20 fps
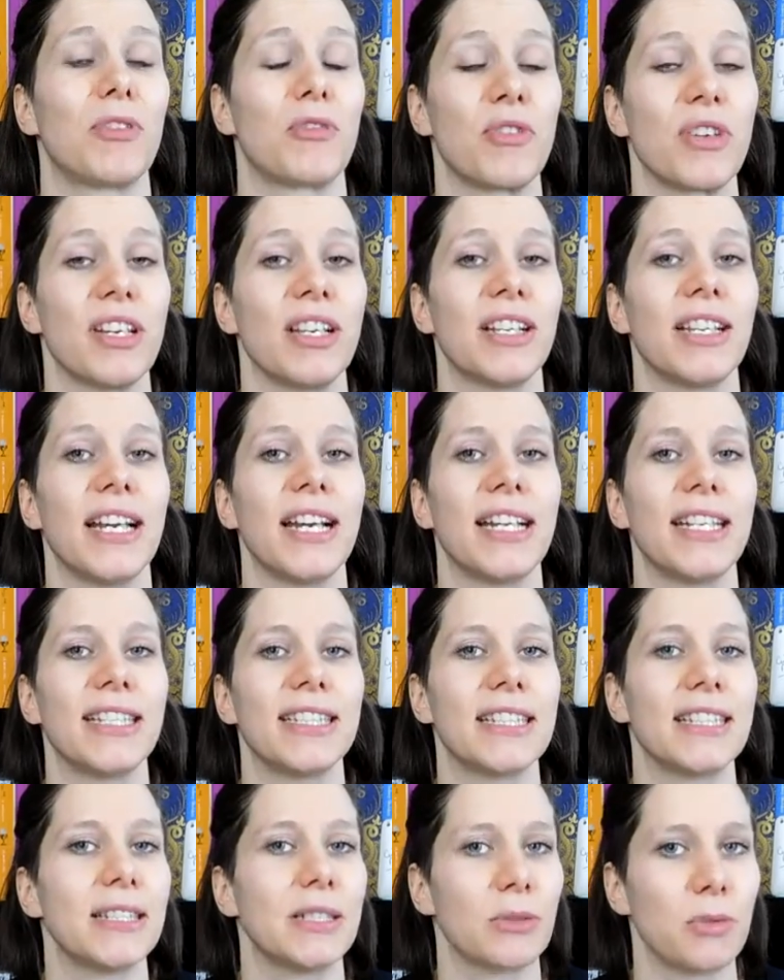
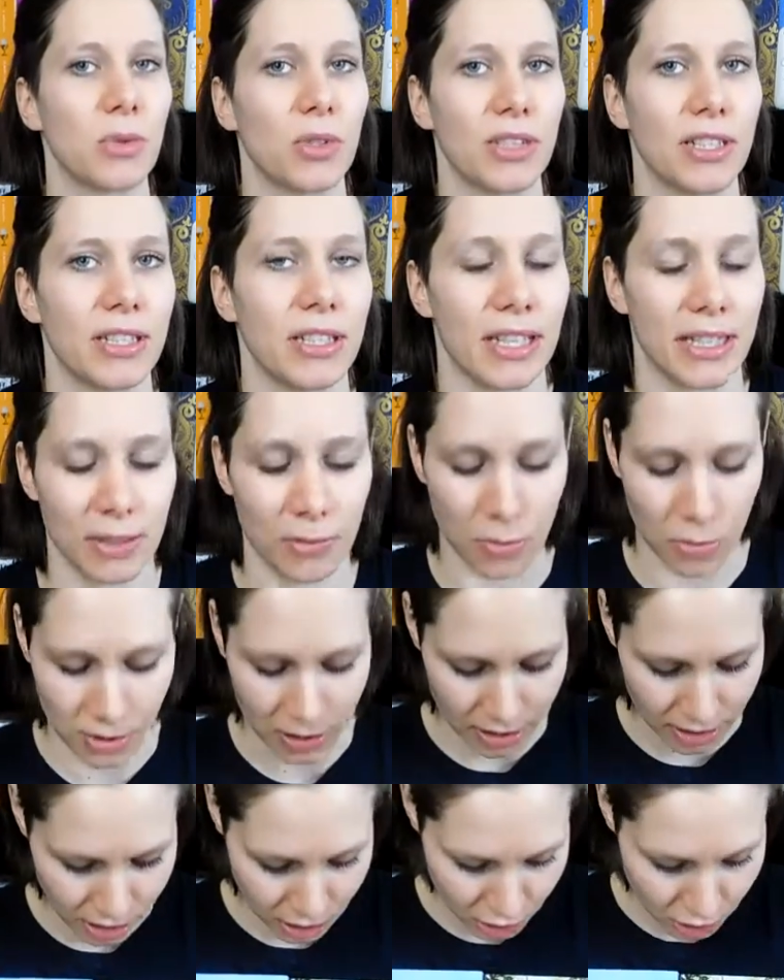realized that it
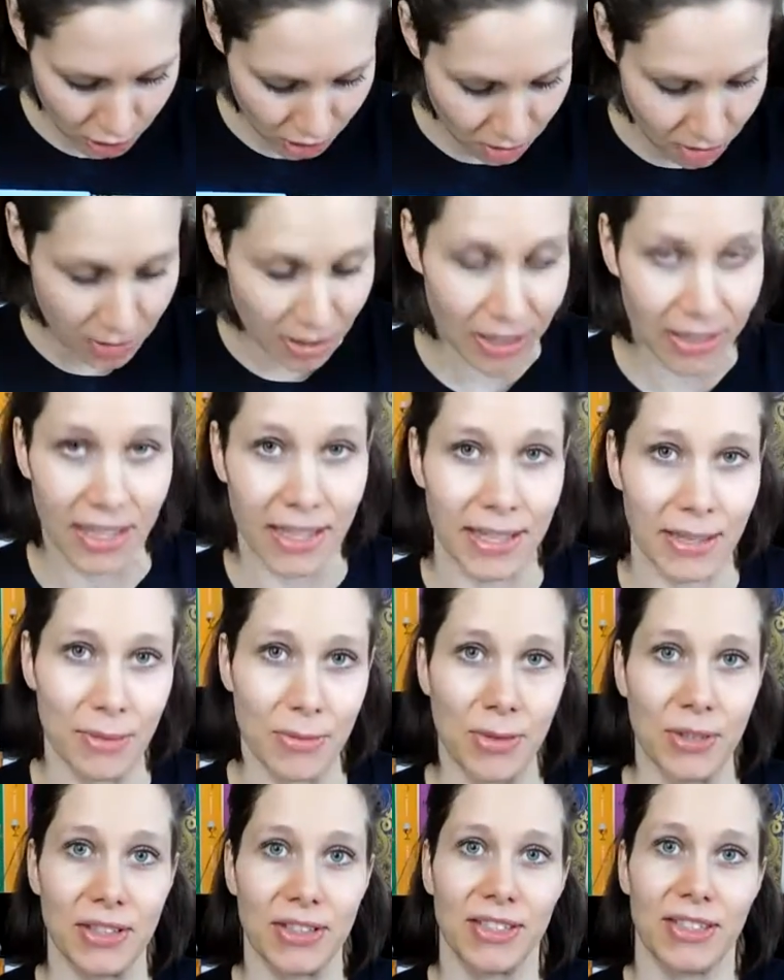wasn't a joke and that
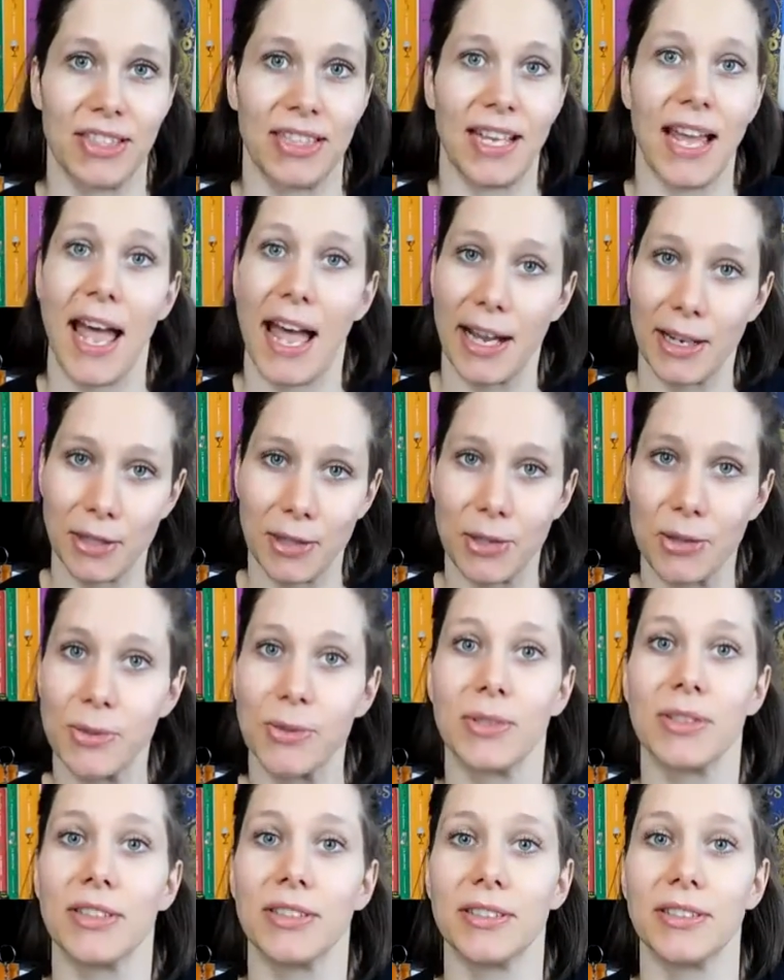it was
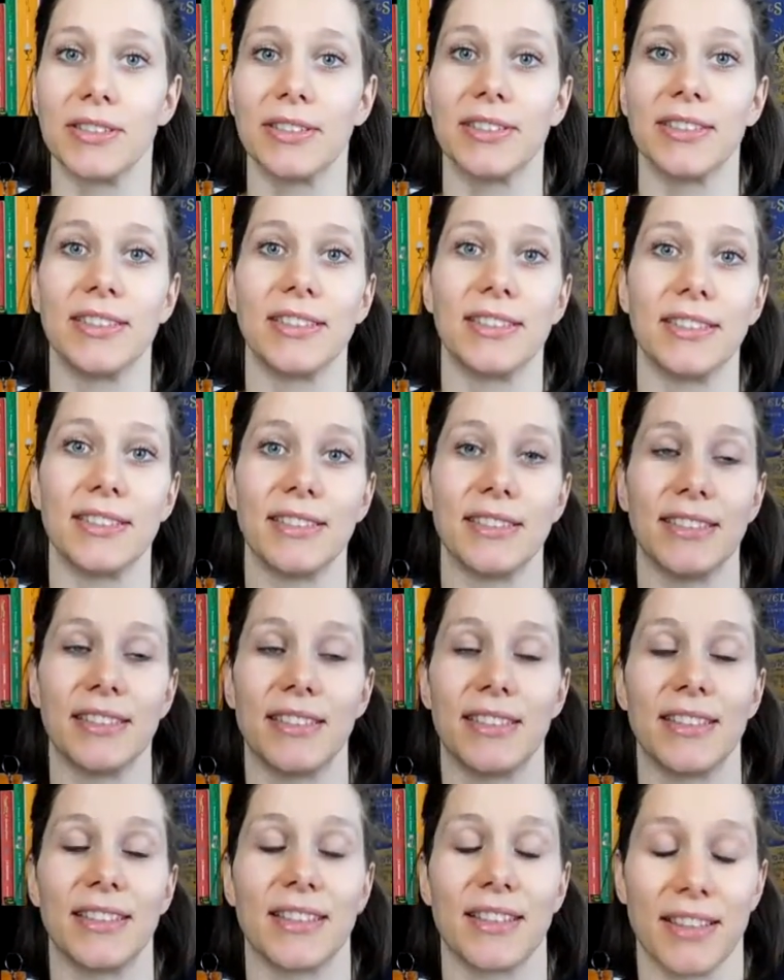actual
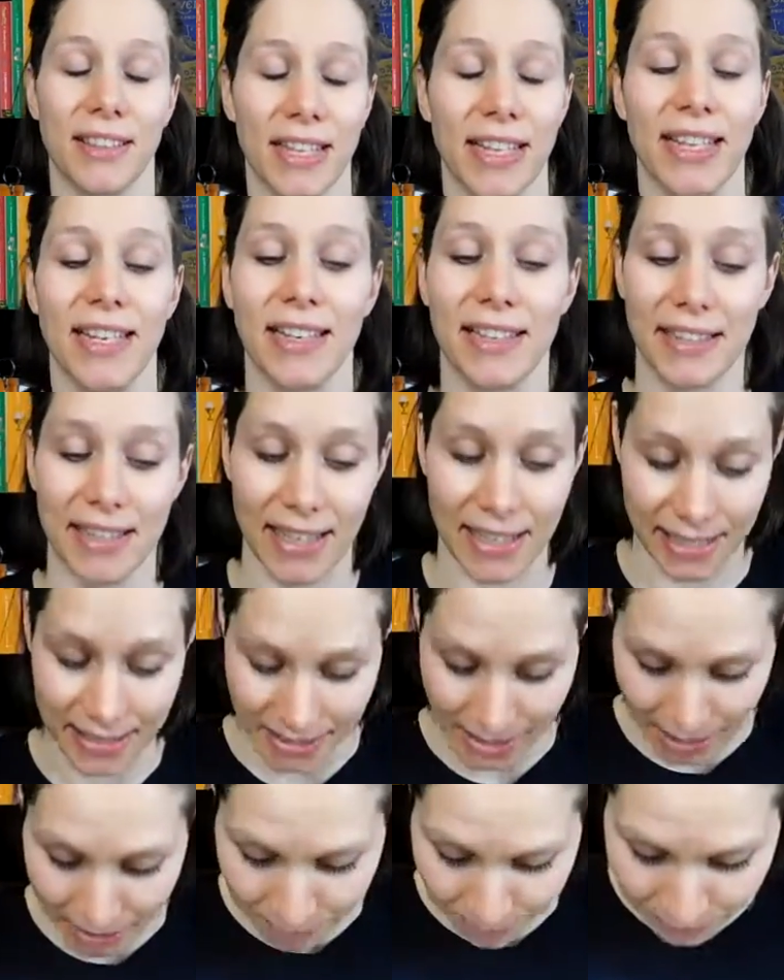thing that
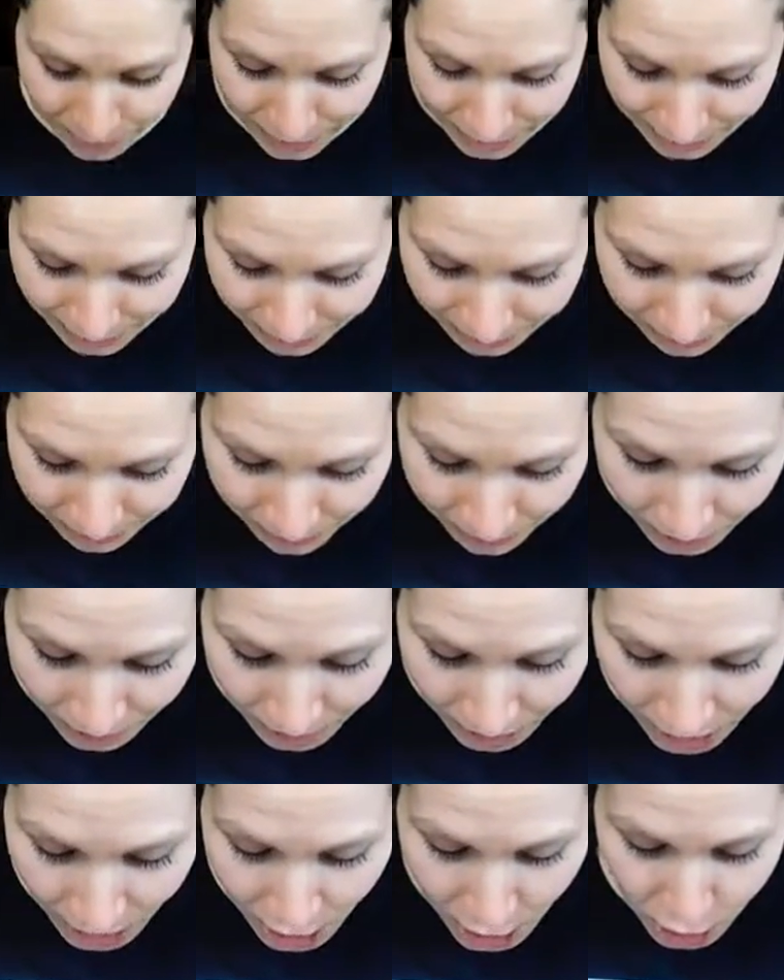is happening.
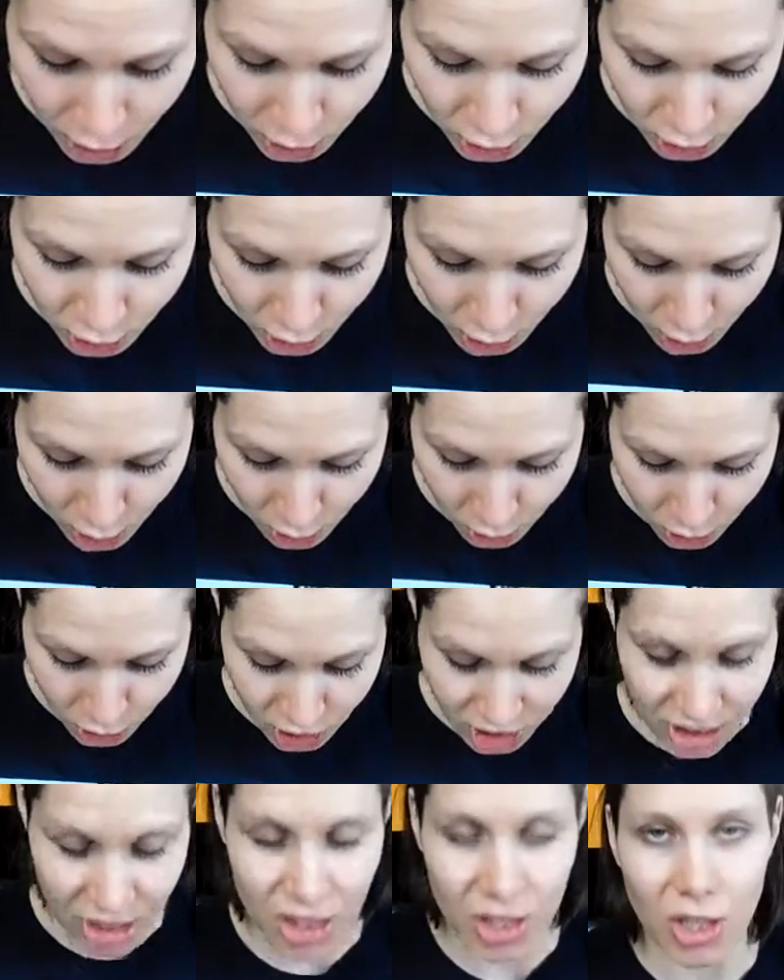So
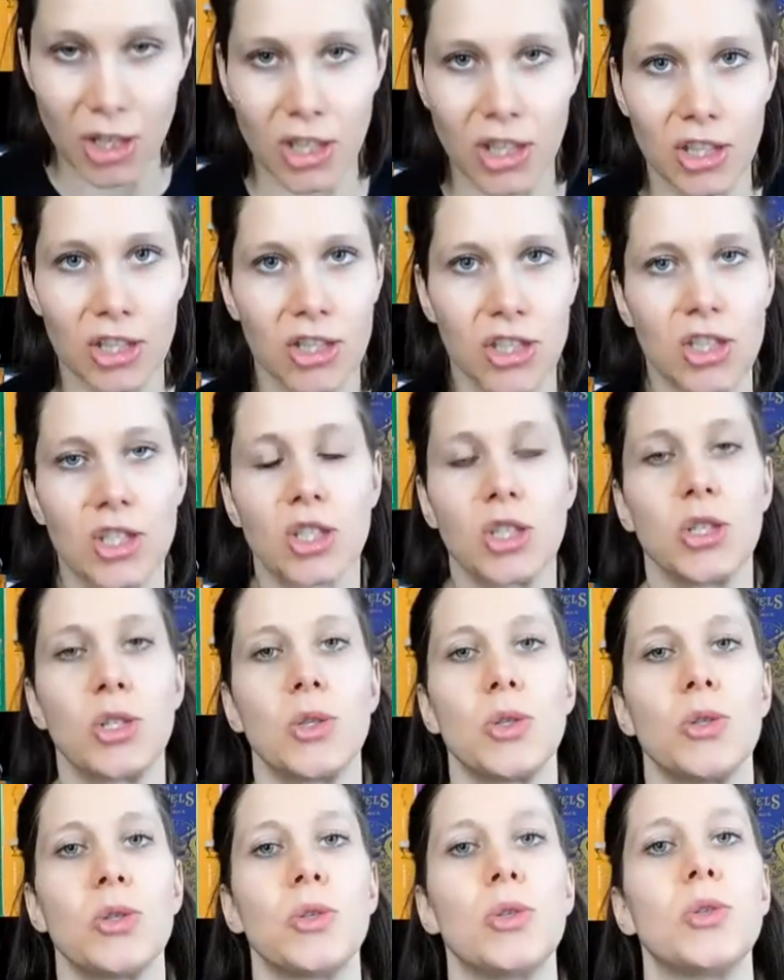she starts to
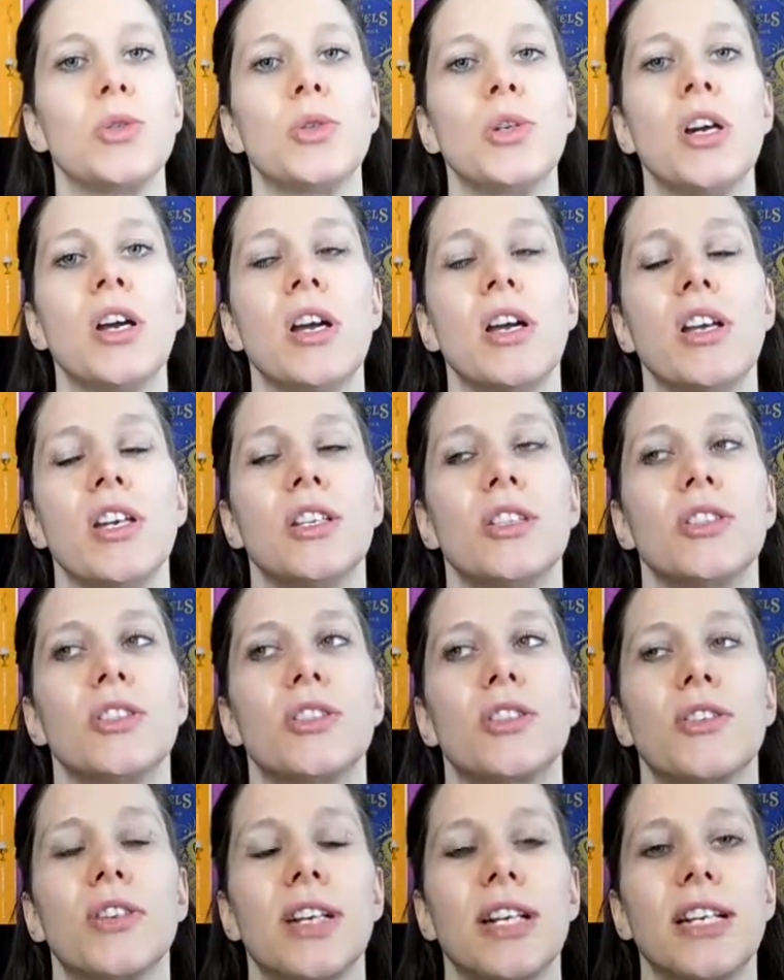
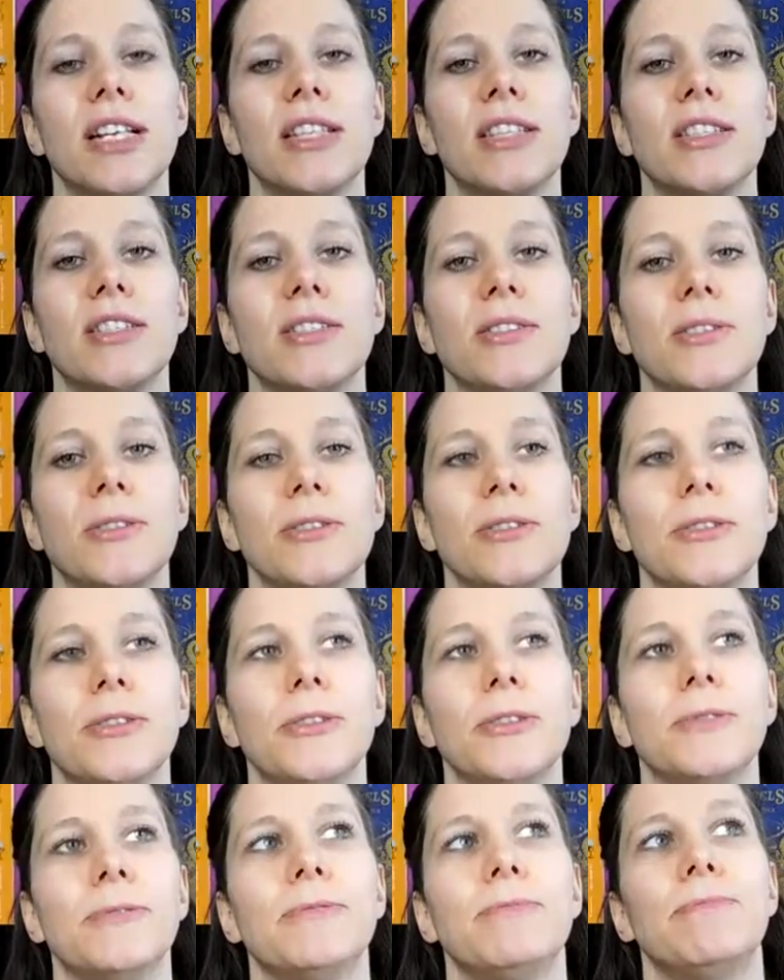try to